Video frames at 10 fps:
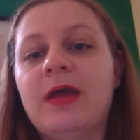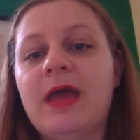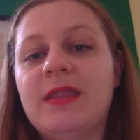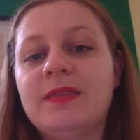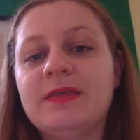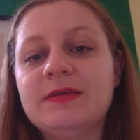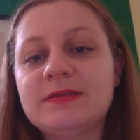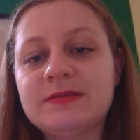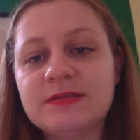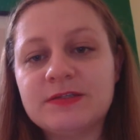And
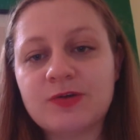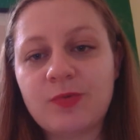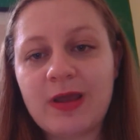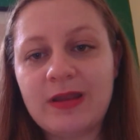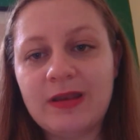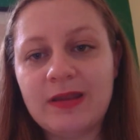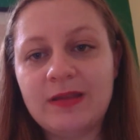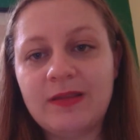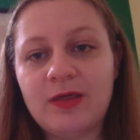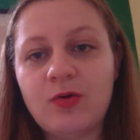this
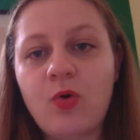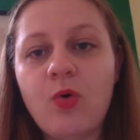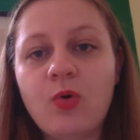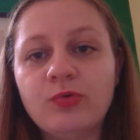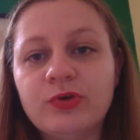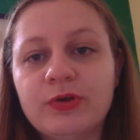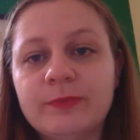discredited the old